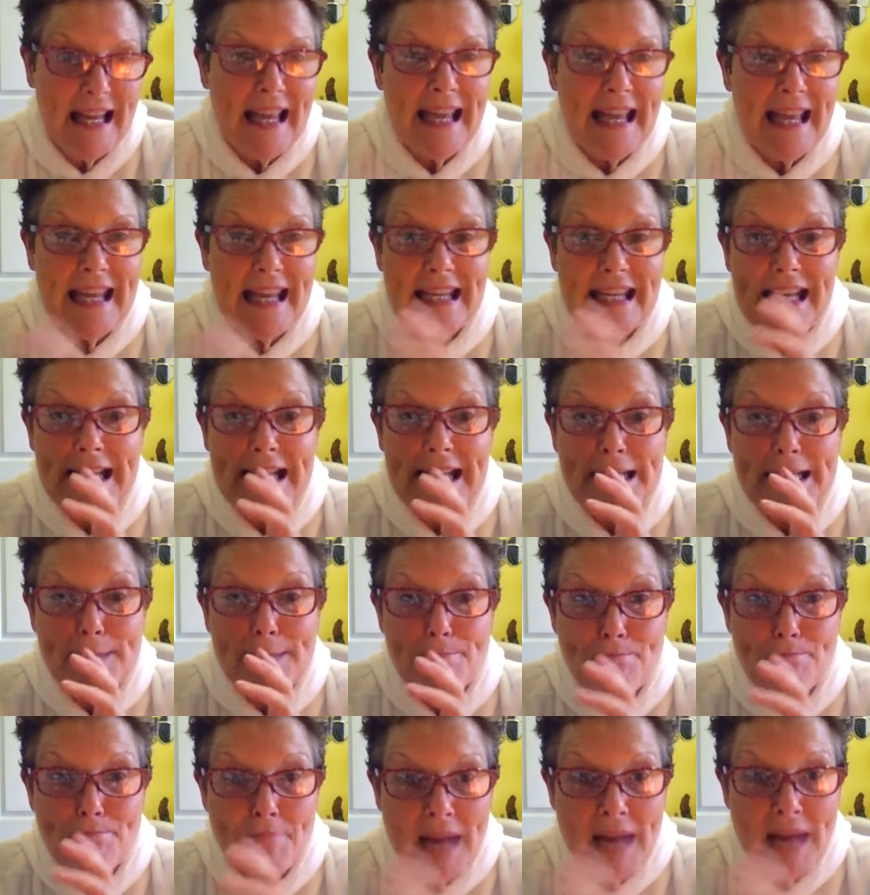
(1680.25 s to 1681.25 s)
It is
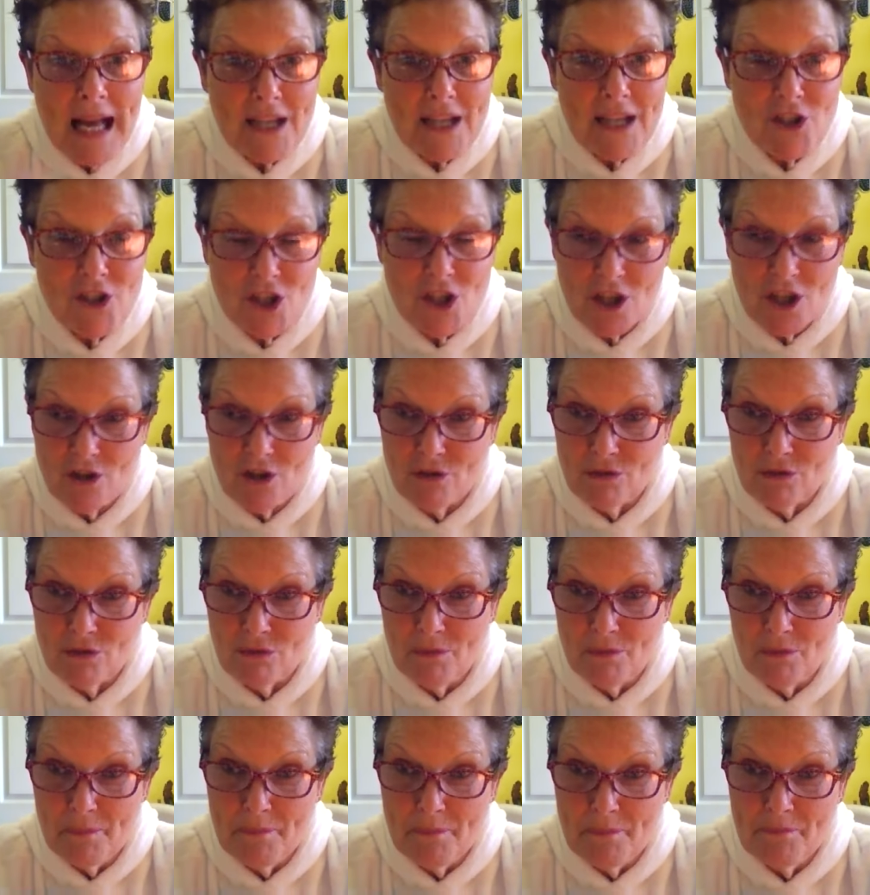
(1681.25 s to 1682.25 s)

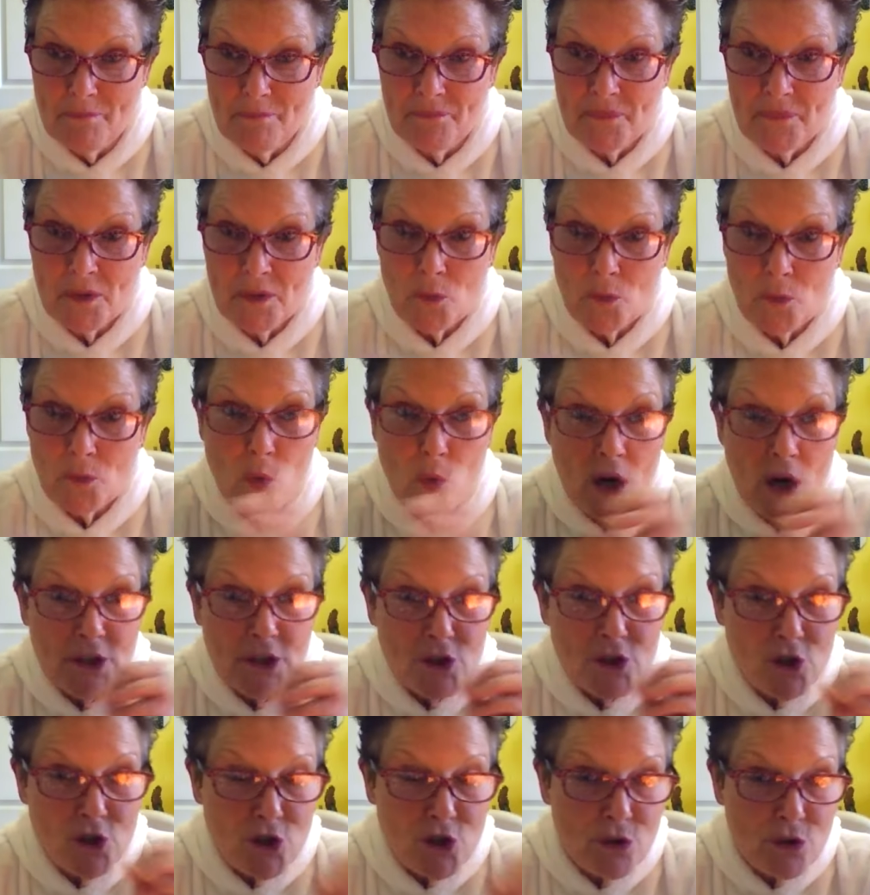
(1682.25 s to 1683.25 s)
magical.
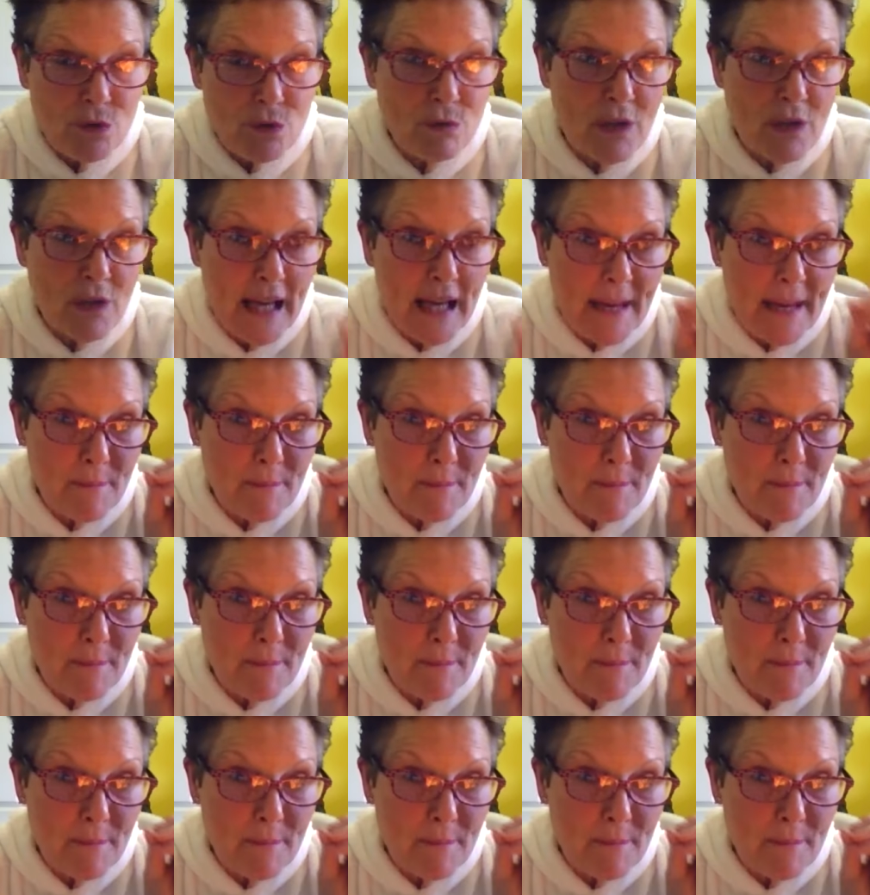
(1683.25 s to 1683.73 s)
Once you get